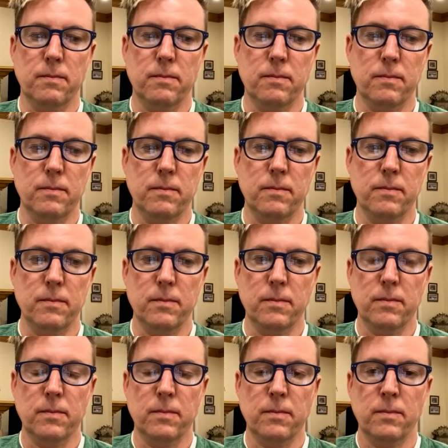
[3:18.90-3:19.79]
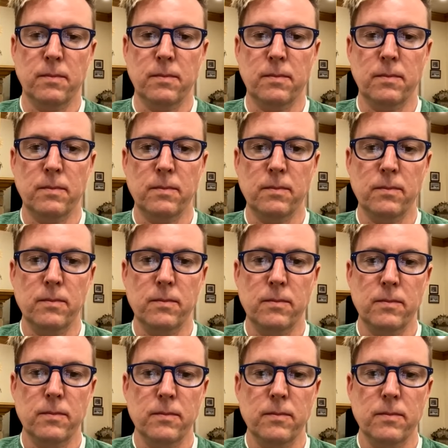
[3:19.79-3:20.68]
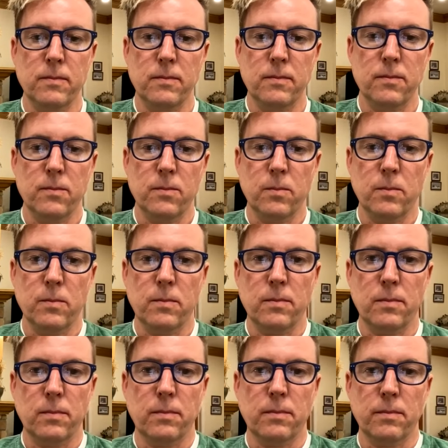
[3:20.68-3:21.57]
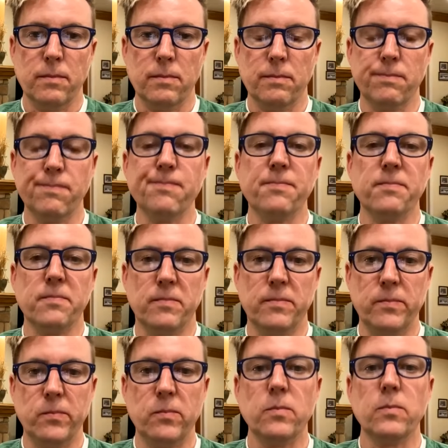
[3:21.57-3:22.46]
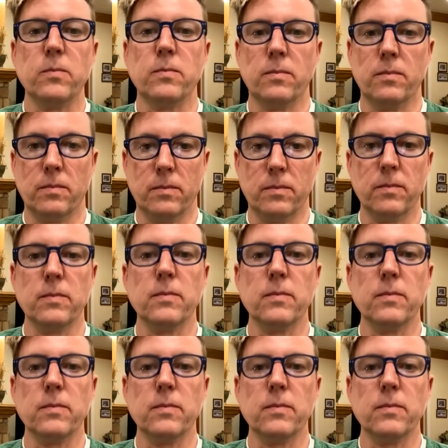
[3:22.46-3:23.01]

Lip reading: This person isn't speaking.